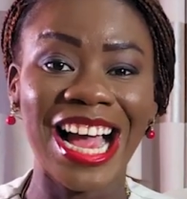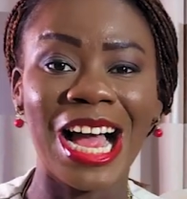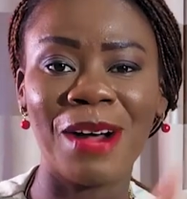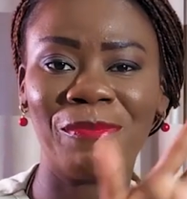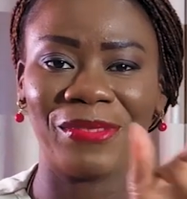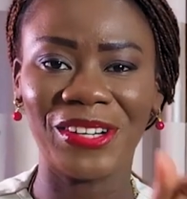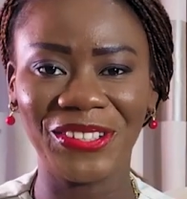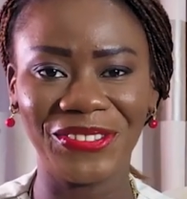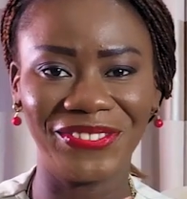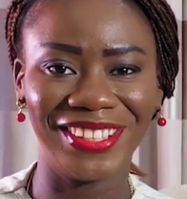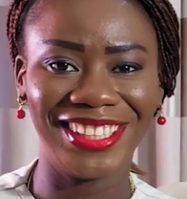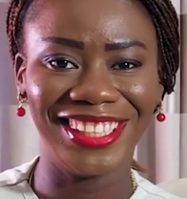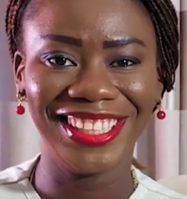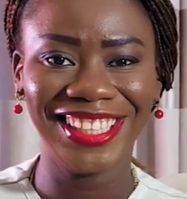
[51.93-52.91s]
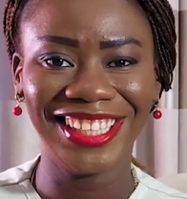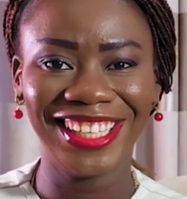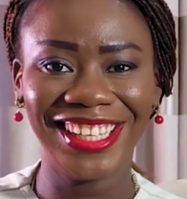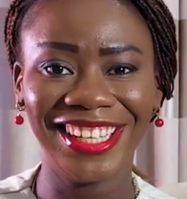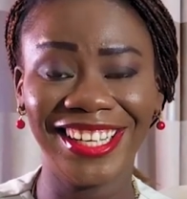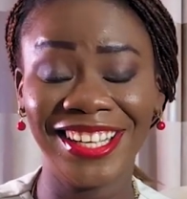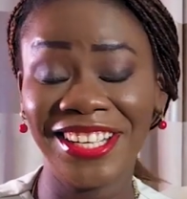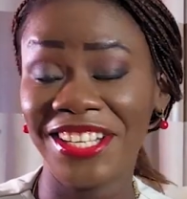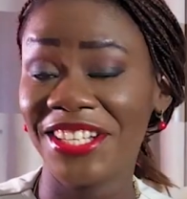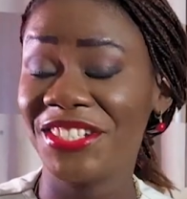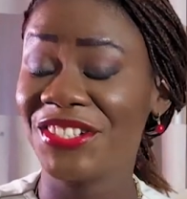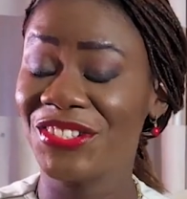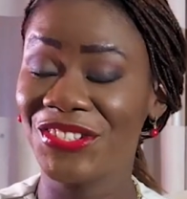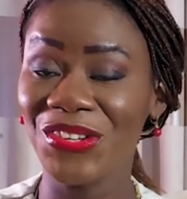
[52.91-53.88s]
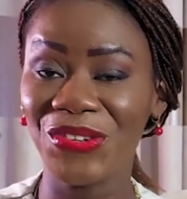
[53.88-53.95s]
I'm proud of her.
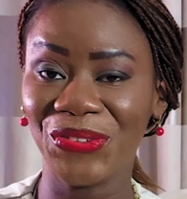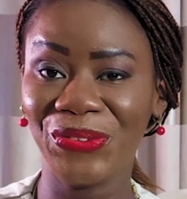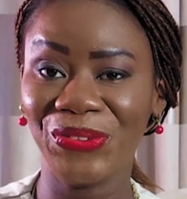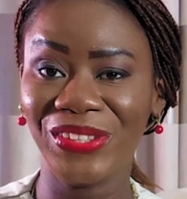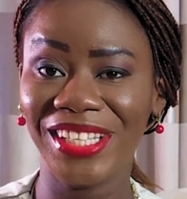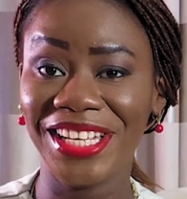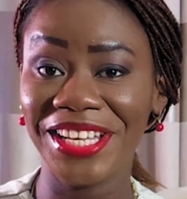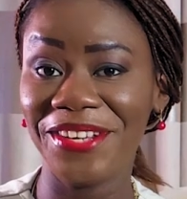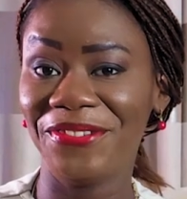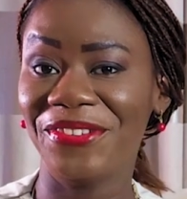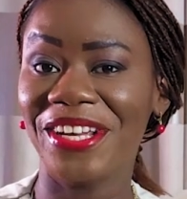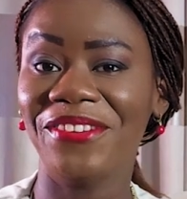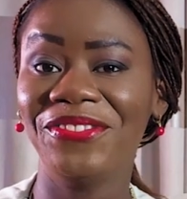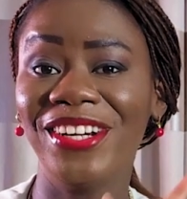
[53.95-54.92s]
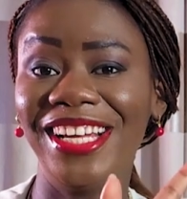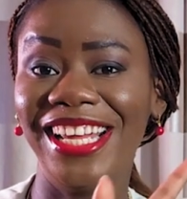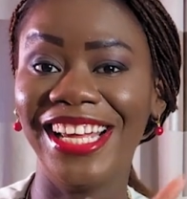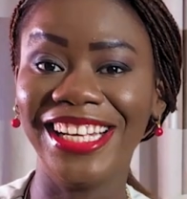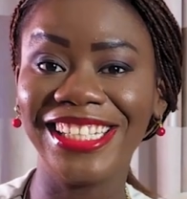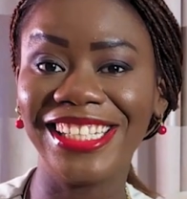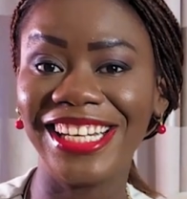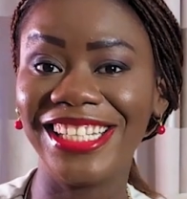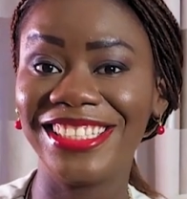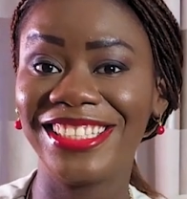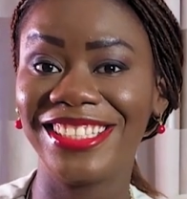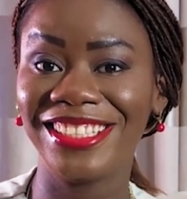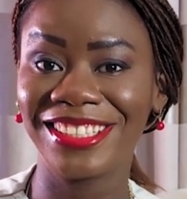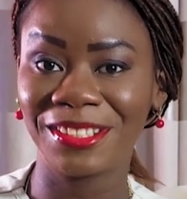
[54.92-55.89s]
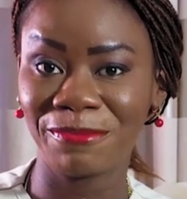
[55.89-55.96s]
So if you have not engaged
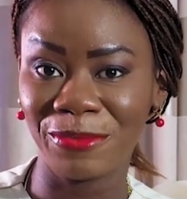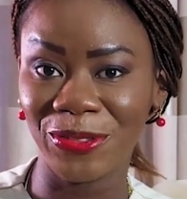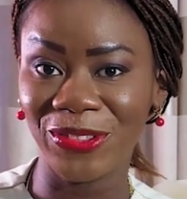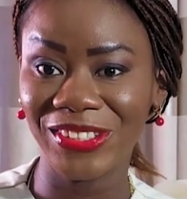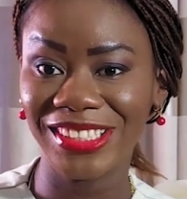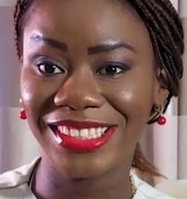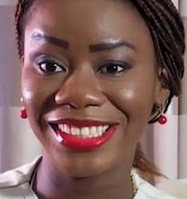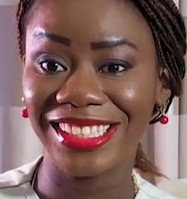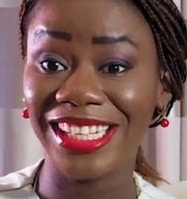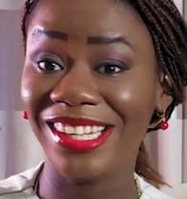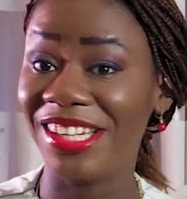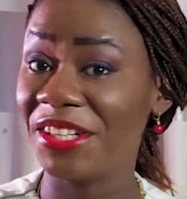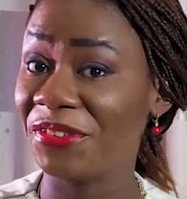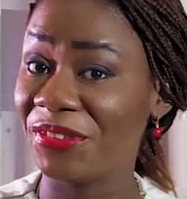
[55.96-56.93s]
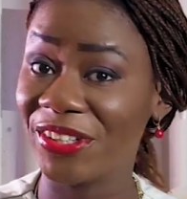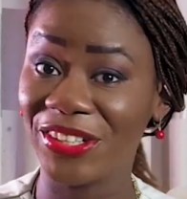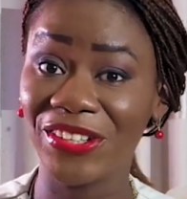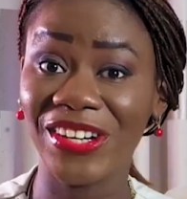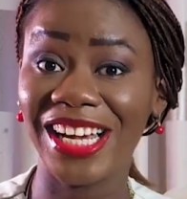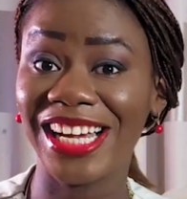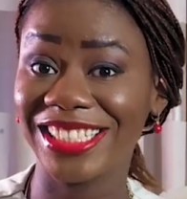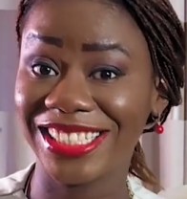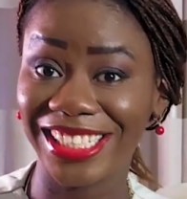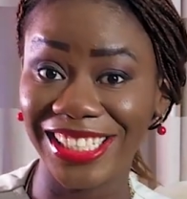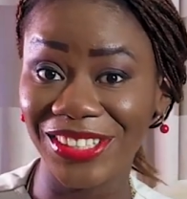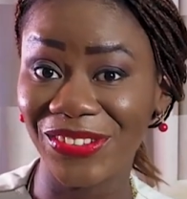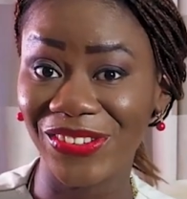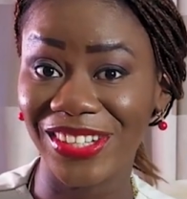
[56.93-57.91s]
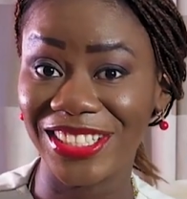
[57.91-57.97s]
this post, if you're not asking
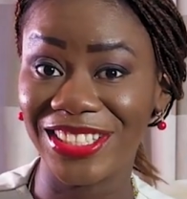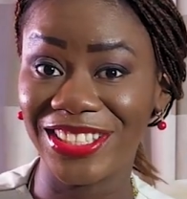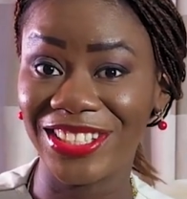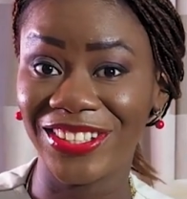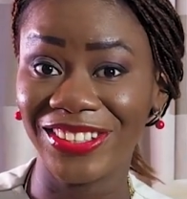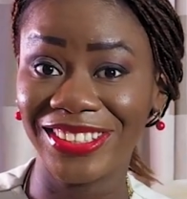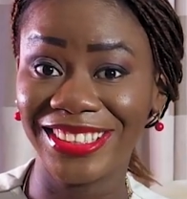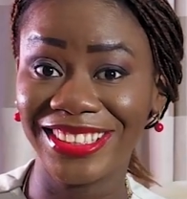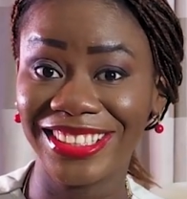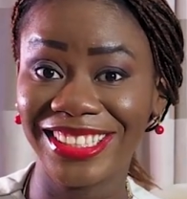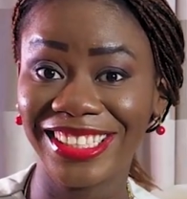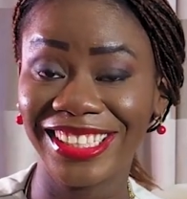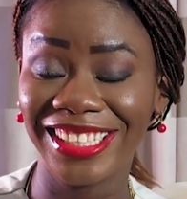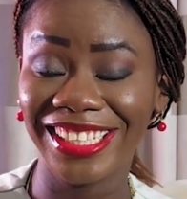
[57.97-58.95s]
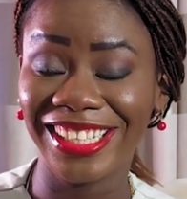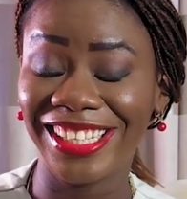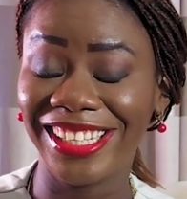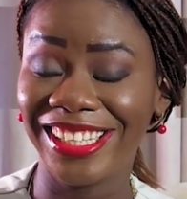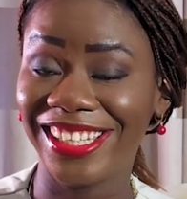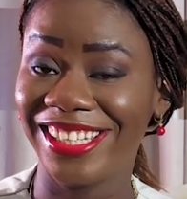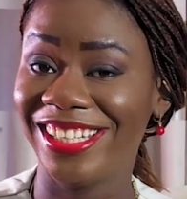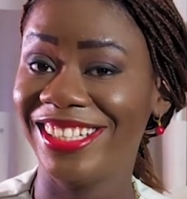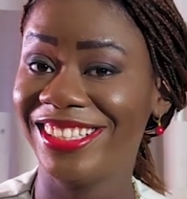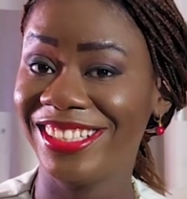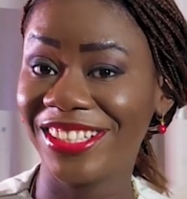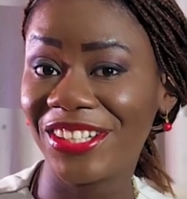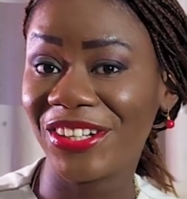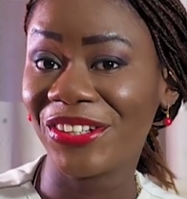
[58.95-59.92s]
questions, I think